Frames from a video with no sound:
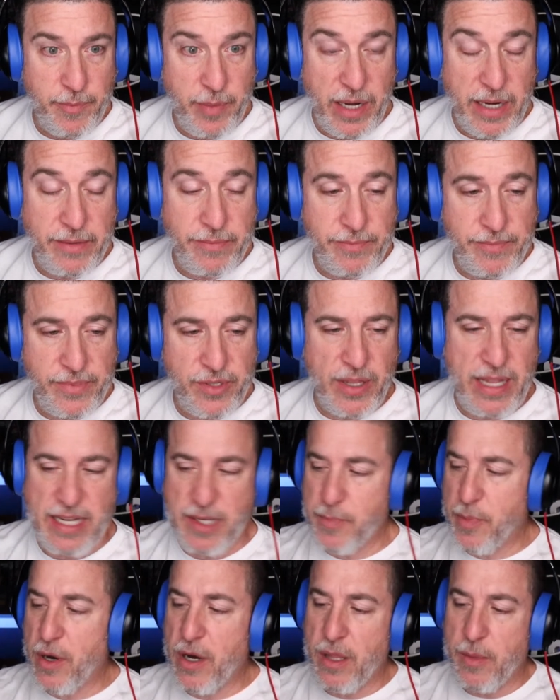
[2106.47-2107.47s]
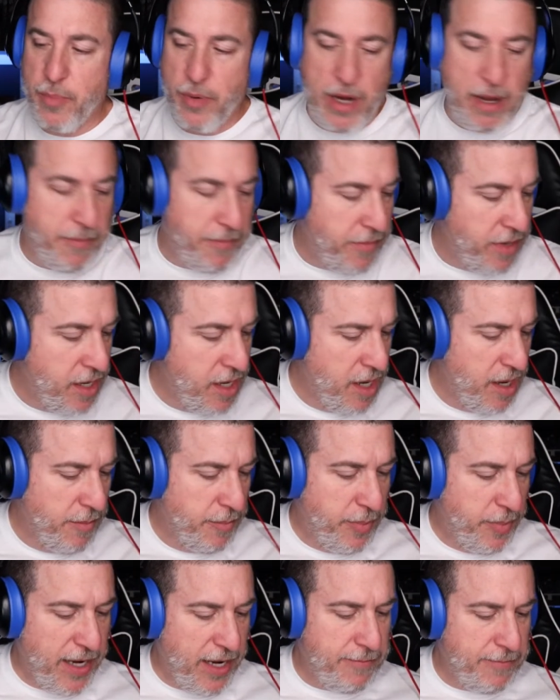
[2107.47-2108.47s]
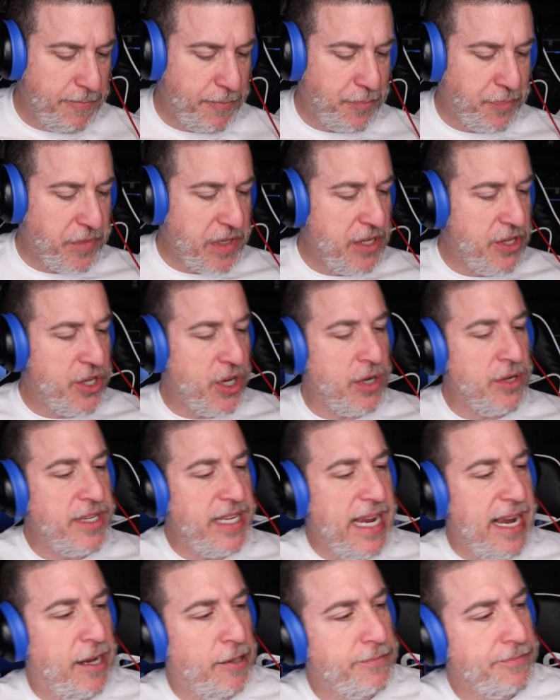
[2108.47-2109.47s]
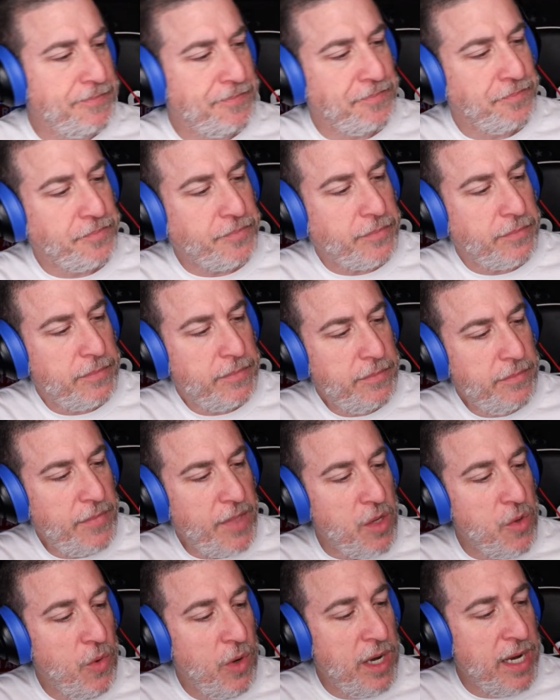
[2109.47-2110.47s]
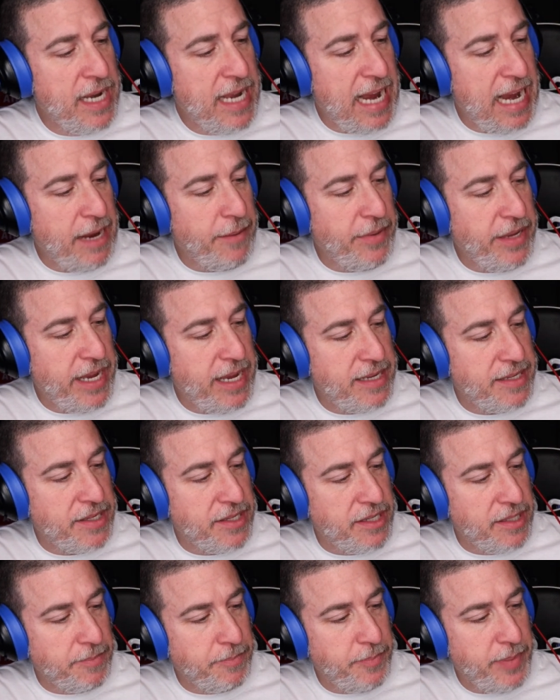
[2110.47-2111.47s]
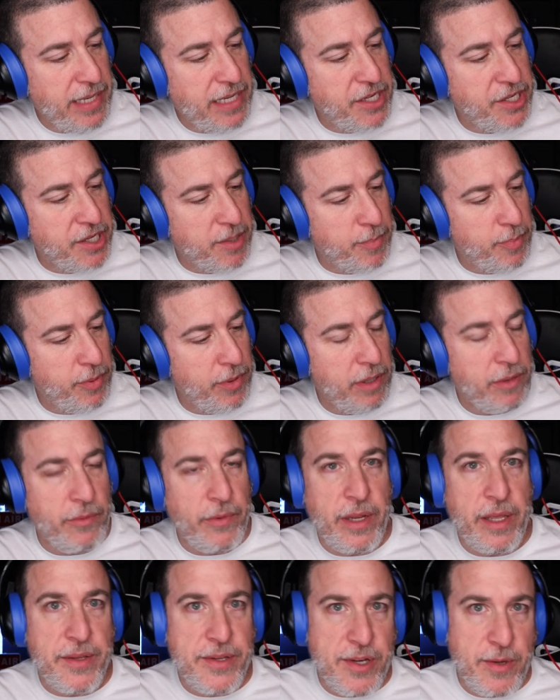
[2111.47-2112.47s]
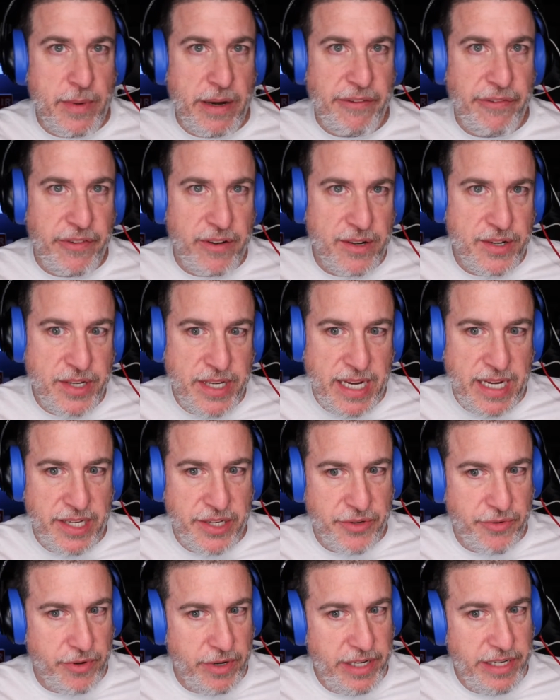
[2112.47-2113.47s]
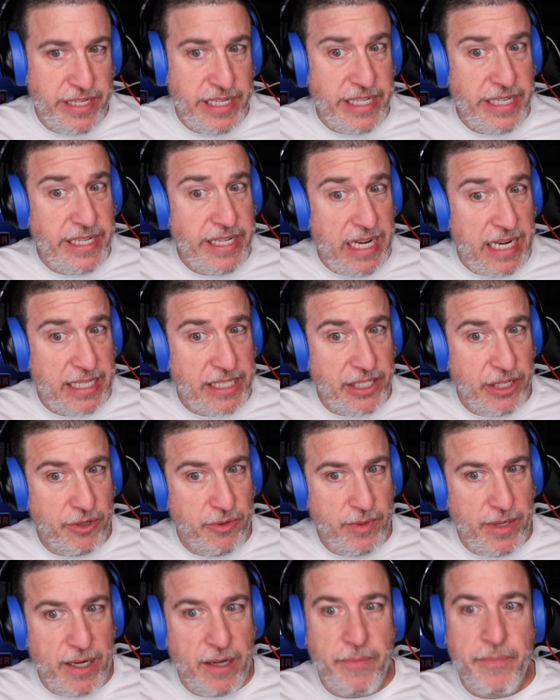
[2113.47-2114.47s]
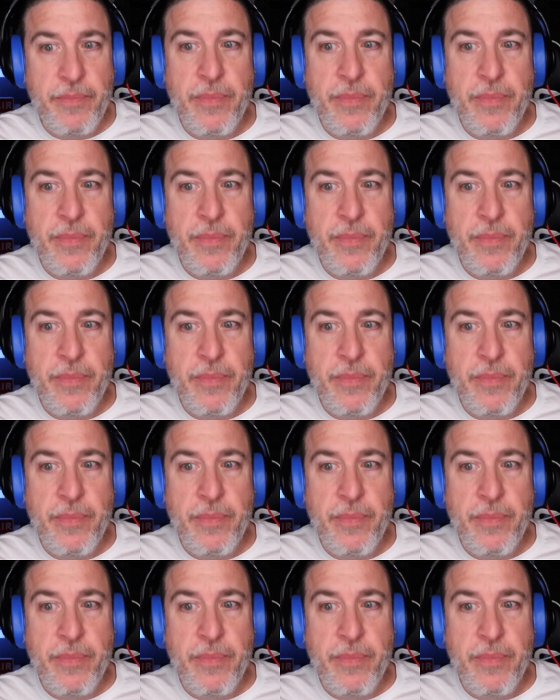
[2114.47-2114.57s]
But so that's part of the problem. But turns out, one, ABS is a bitch to print with. So my first test run did not go well.